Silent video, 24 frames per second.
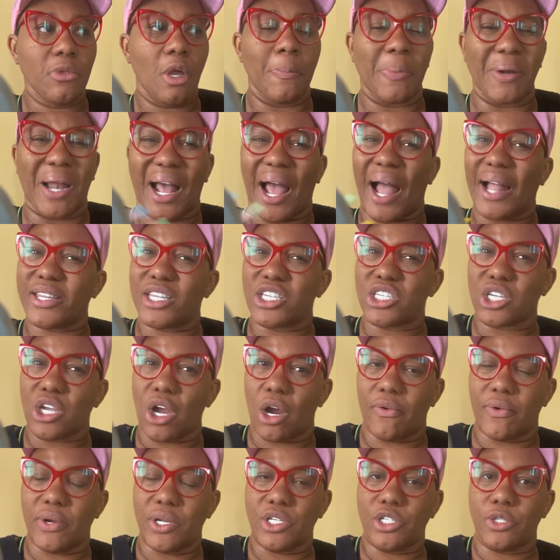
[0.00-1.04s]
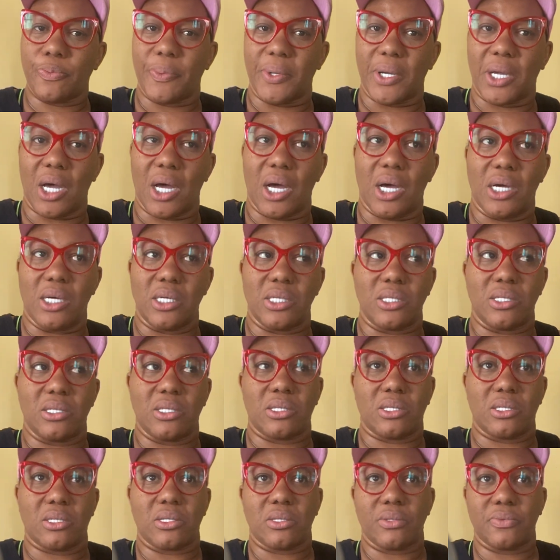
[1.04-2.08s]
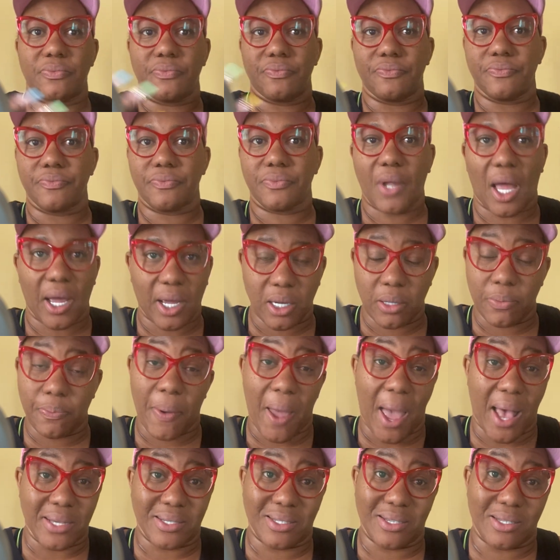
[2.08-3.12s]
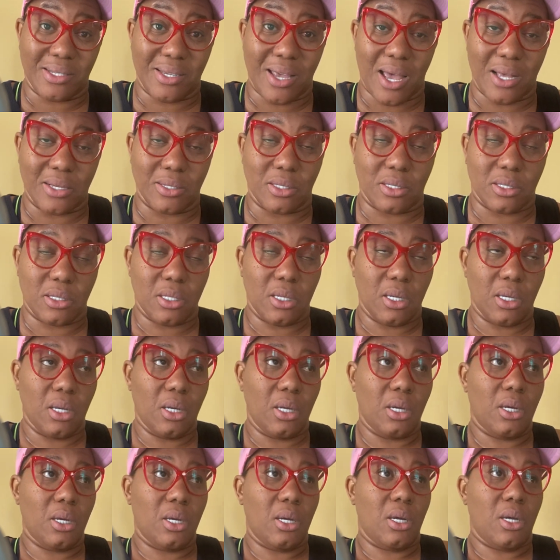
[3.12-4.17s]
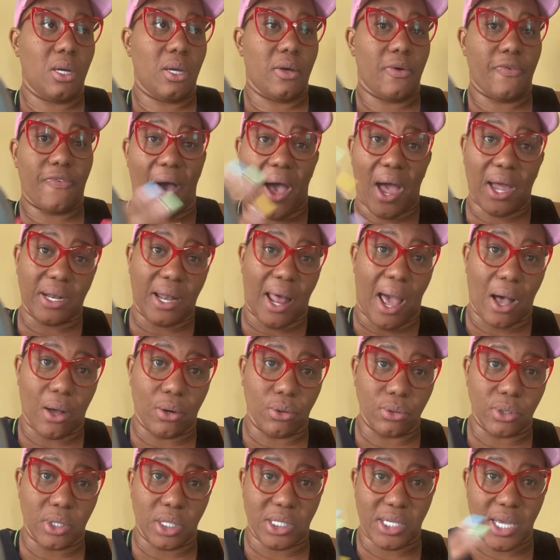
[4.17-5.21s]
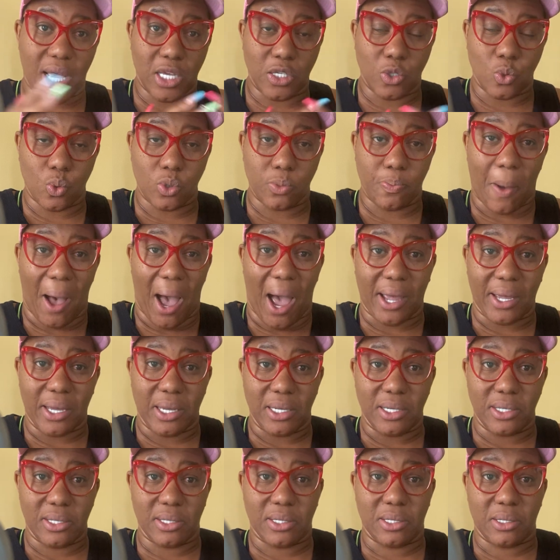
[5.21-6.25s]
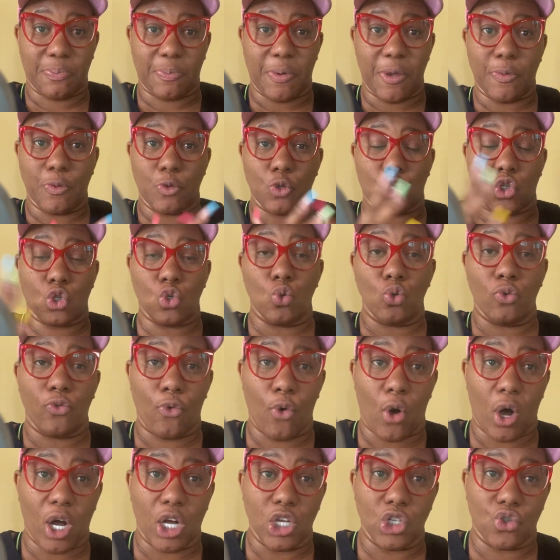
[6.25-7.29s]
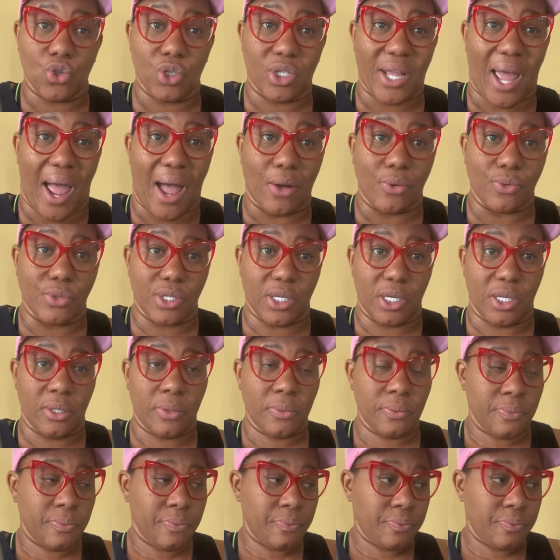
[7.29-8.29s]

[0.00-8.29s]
but I got discouraged because I couldn't pass the test. Find out the test was biased. People sued for a hundred thousand,